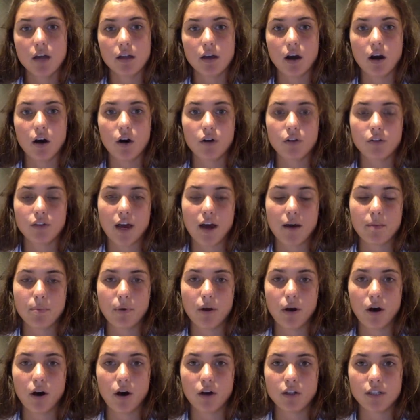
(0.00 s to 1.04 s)
all that
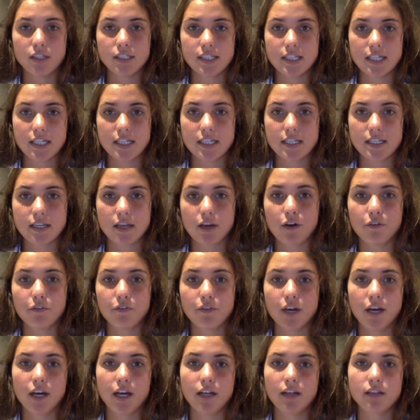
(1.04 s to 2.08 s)
politics stuff
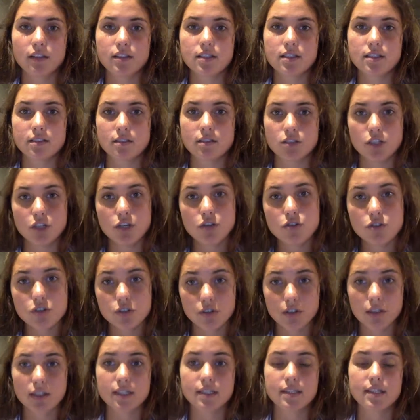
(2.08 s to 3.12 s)
that
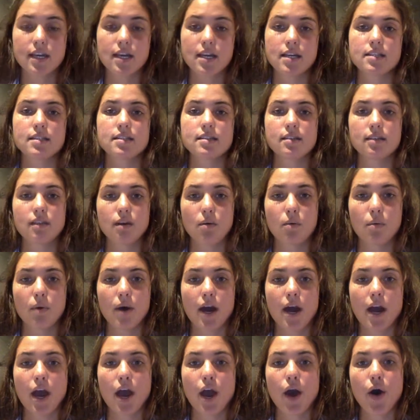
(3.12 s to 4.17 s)
usually stands in the
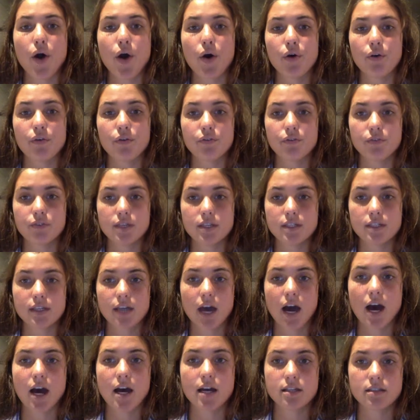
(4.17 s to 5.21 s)
way of these
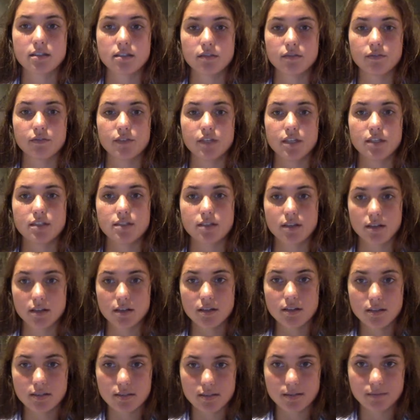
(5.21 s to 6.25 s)
kinds of
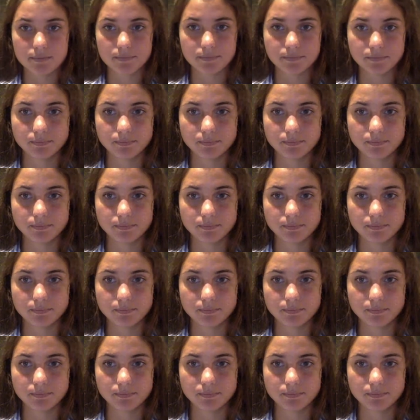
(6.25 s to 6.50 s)
visas.